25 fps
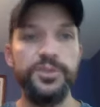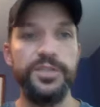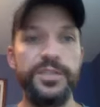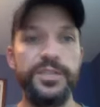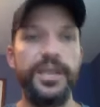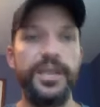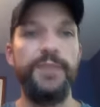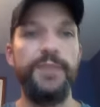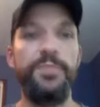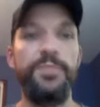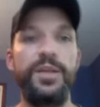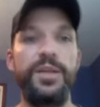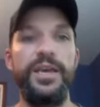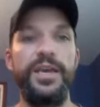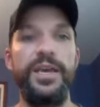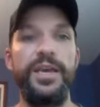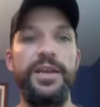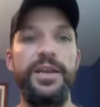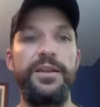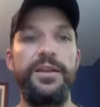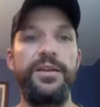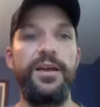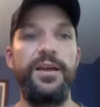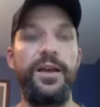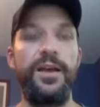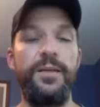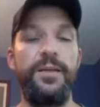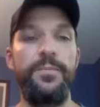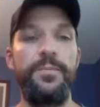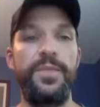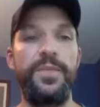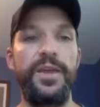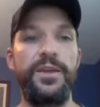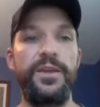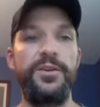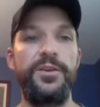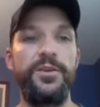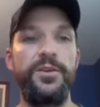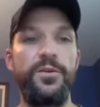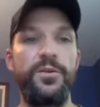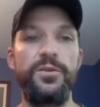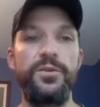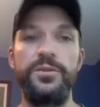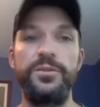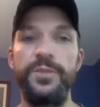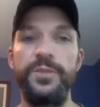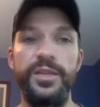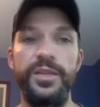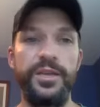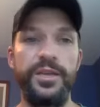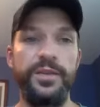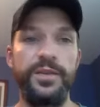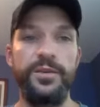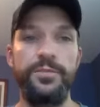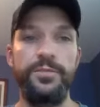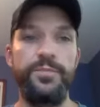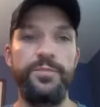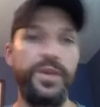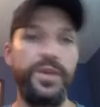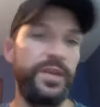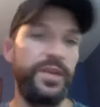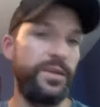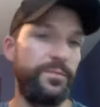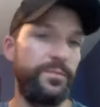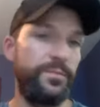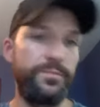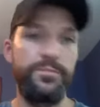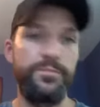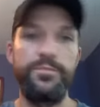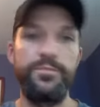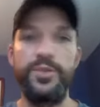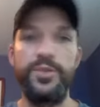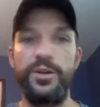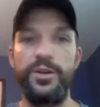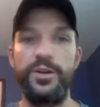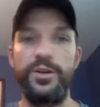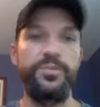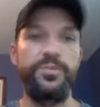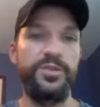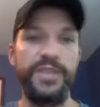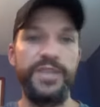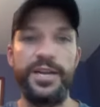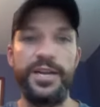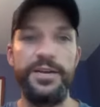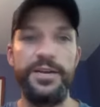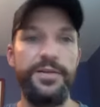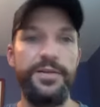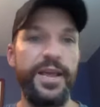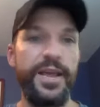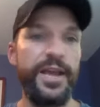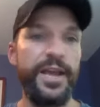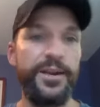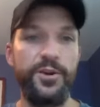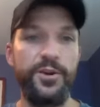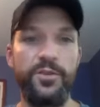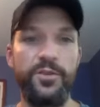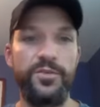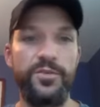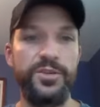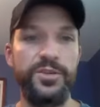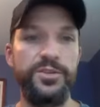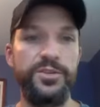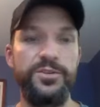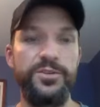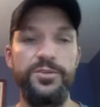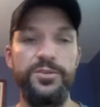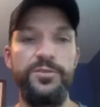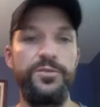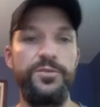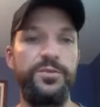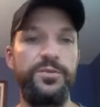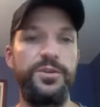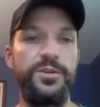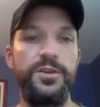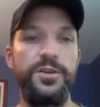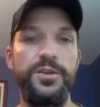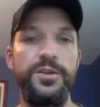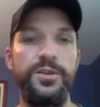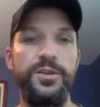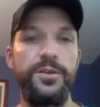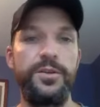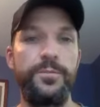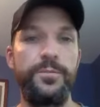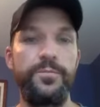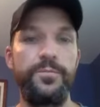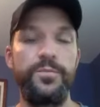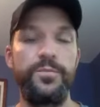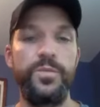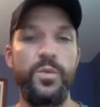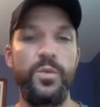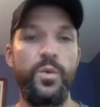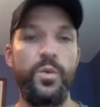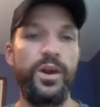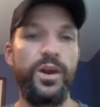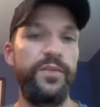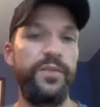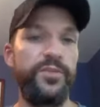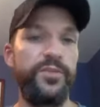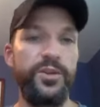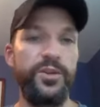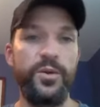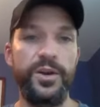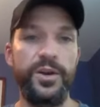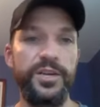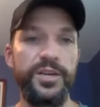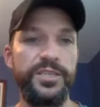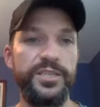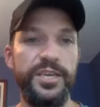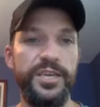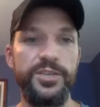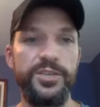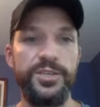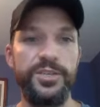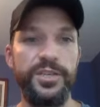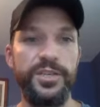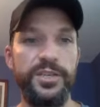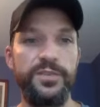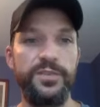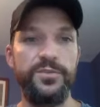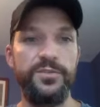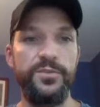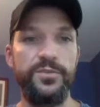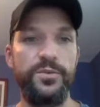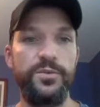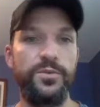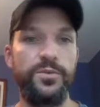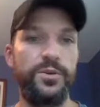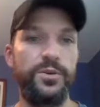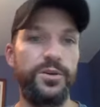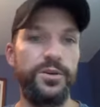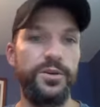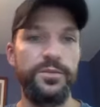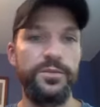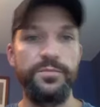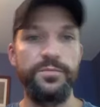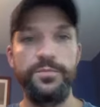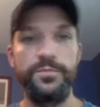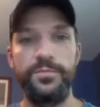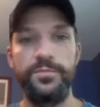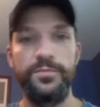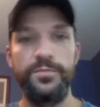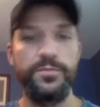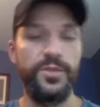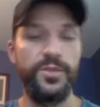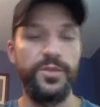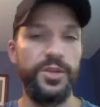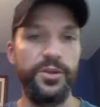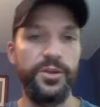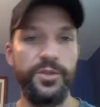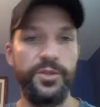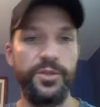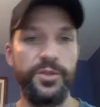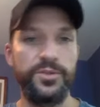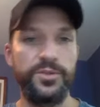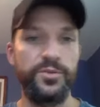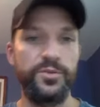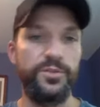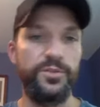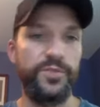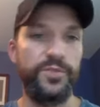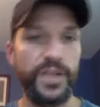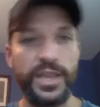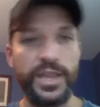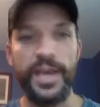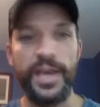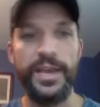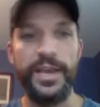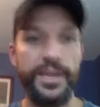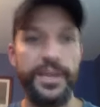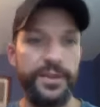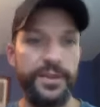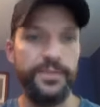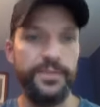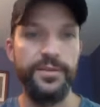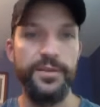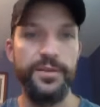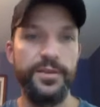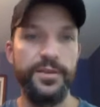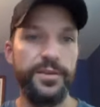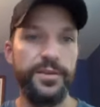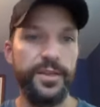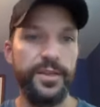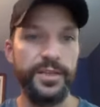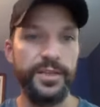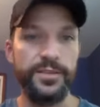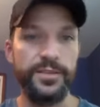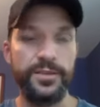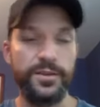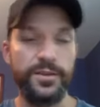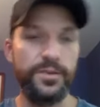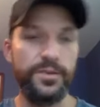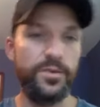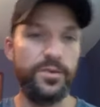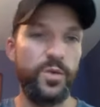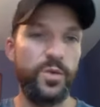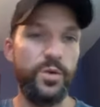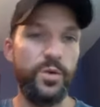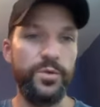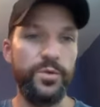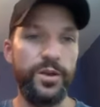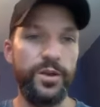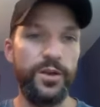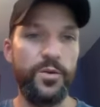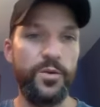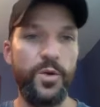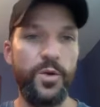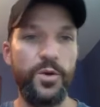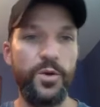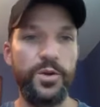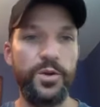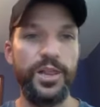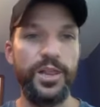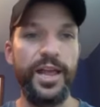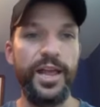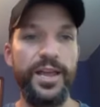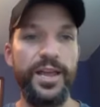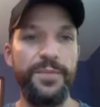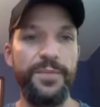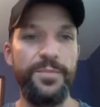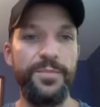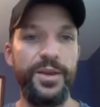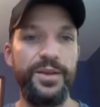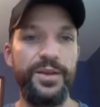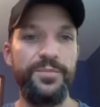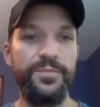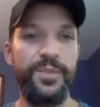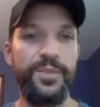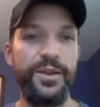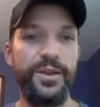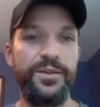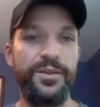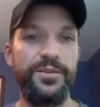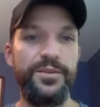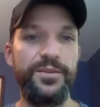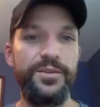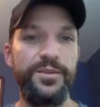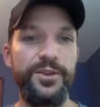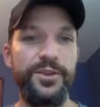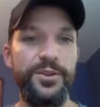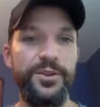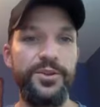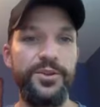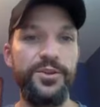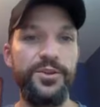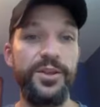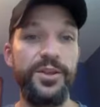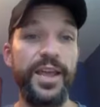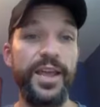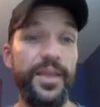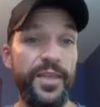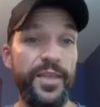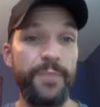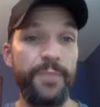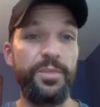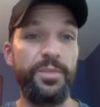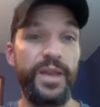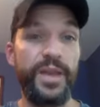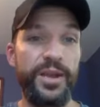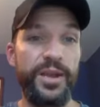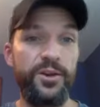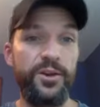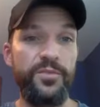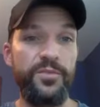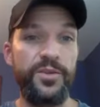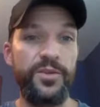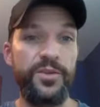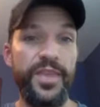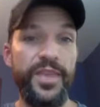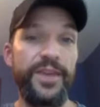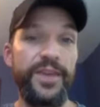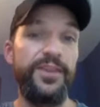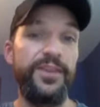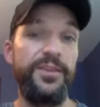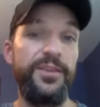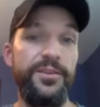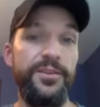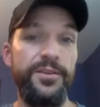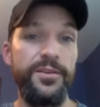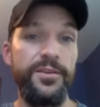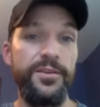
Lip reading: design plan that could ultimately be, presented, handed over to whatever the organization is, or the sort of client, the quote unquote client, but you could hand that plan over and they could